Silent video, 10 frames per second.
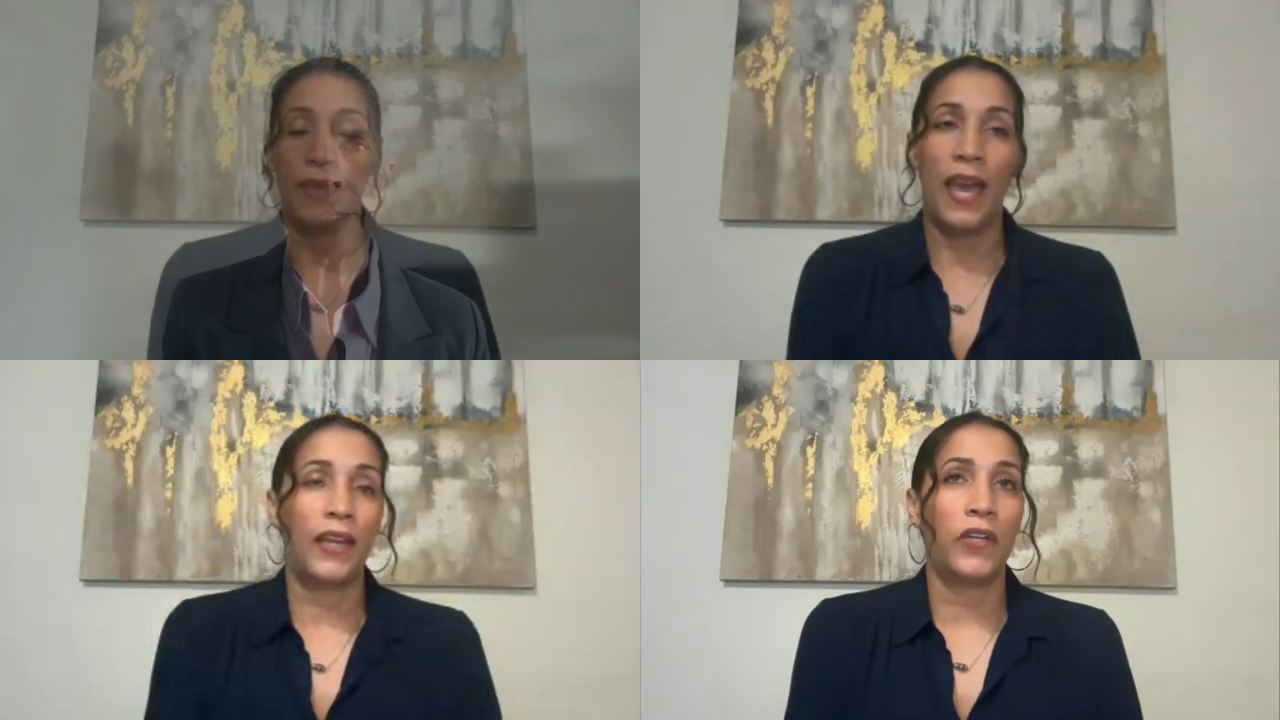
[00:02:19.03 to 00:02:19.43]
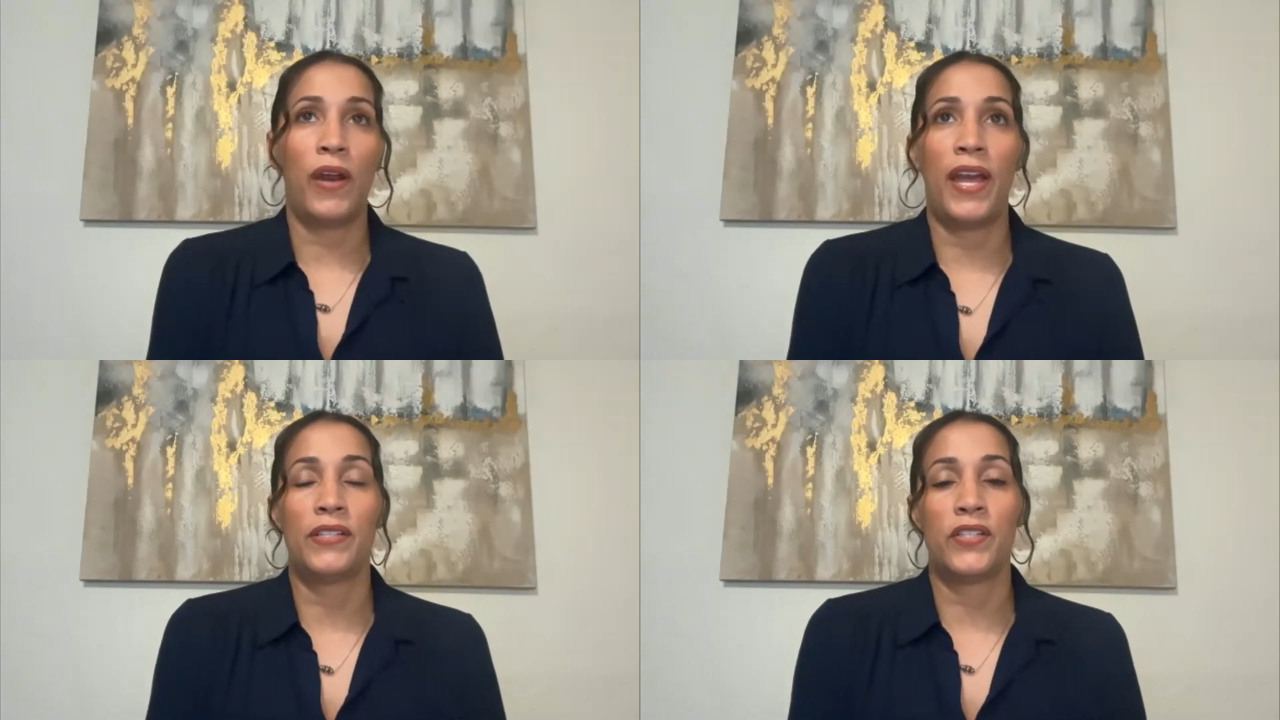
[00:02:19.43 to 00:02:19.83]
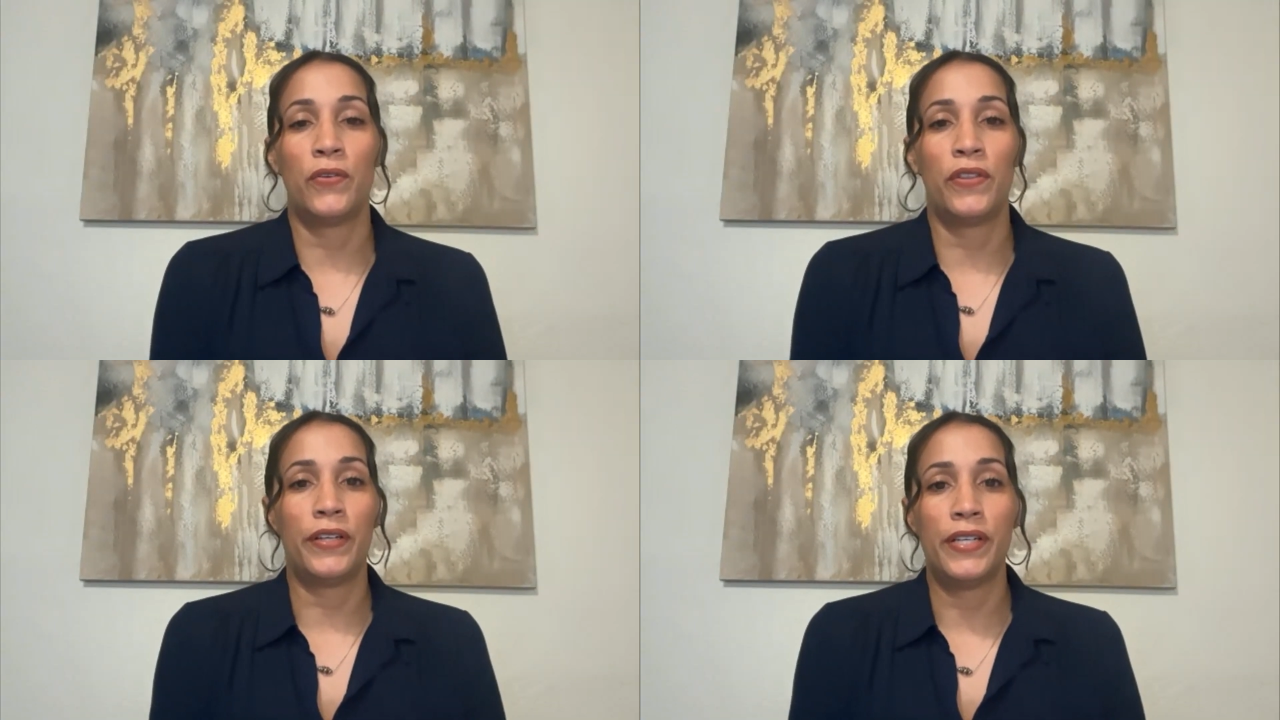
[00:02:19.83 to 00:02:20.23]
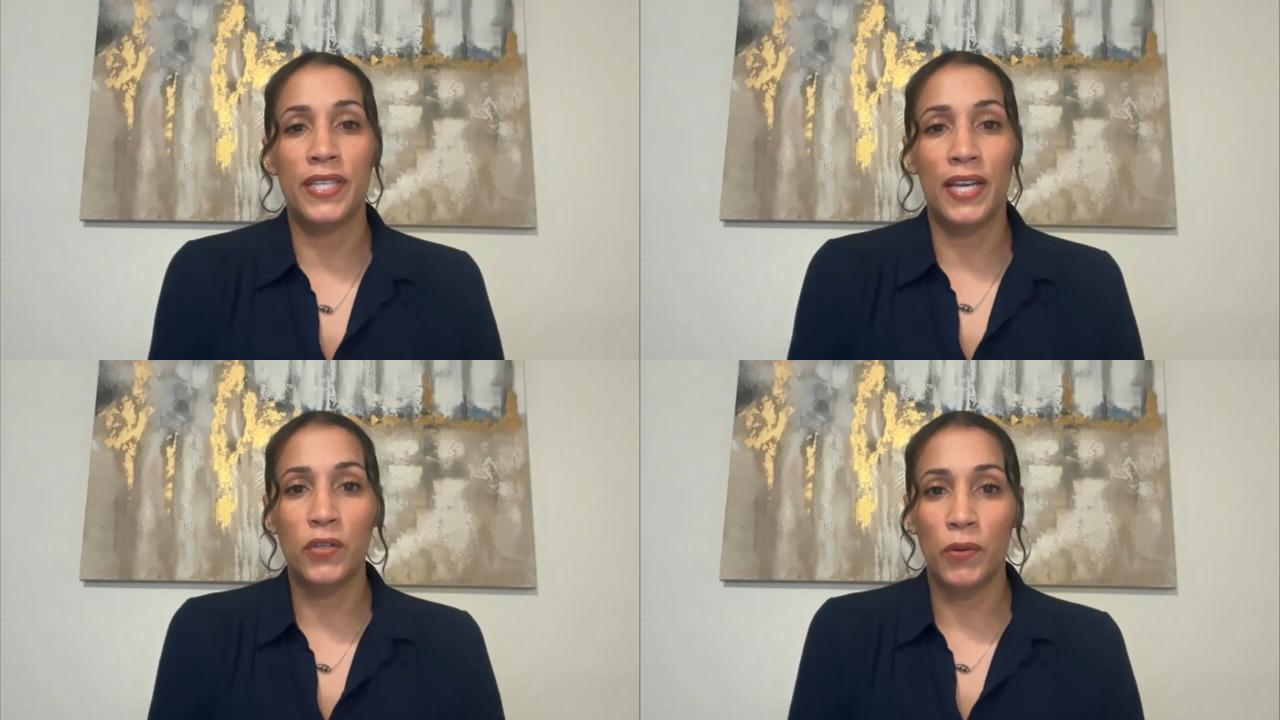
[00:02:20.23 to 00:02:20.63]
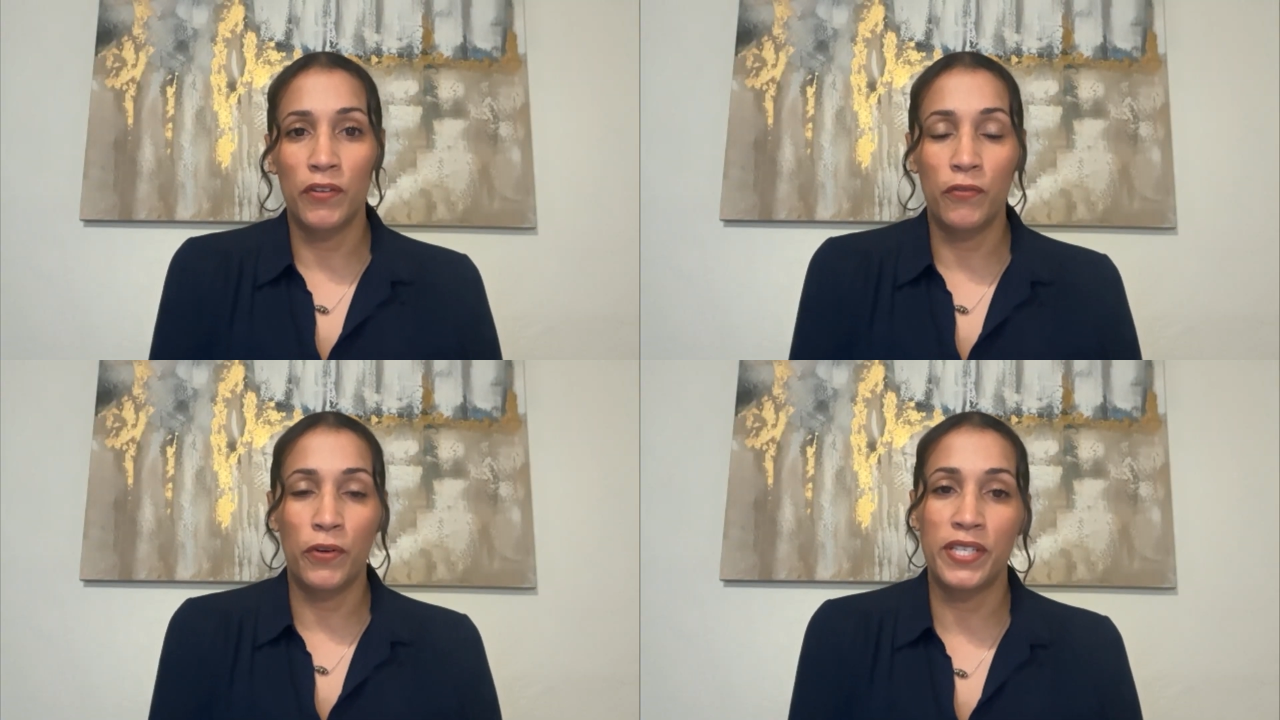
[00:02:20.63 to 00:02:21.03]
Yeah, you're right. So there is that
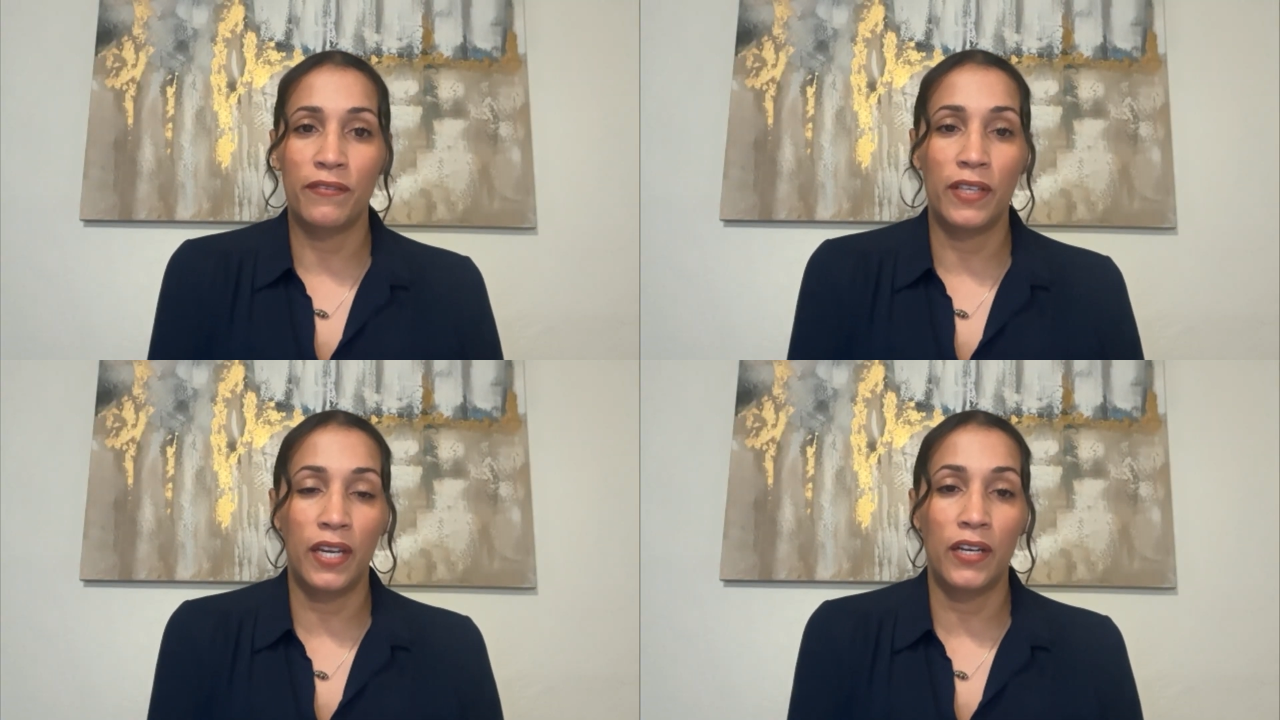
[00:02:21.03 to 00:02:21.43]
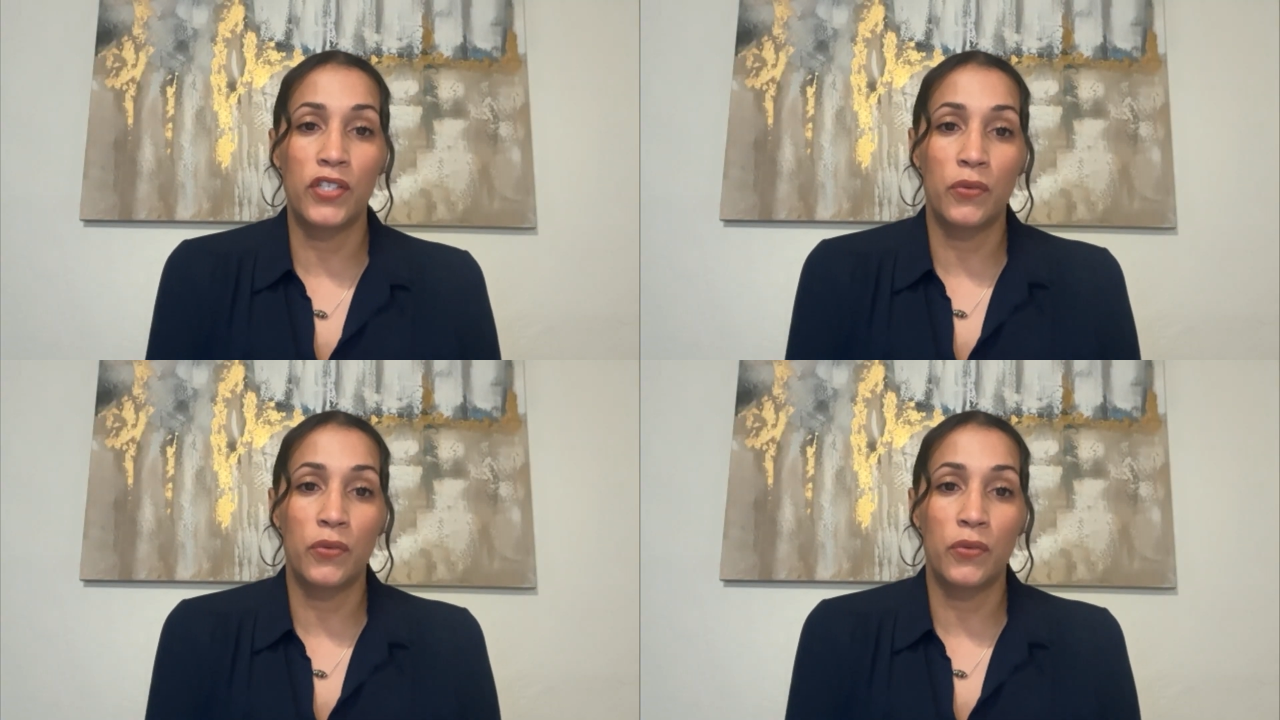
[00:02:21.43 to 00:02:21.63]
24/7 care.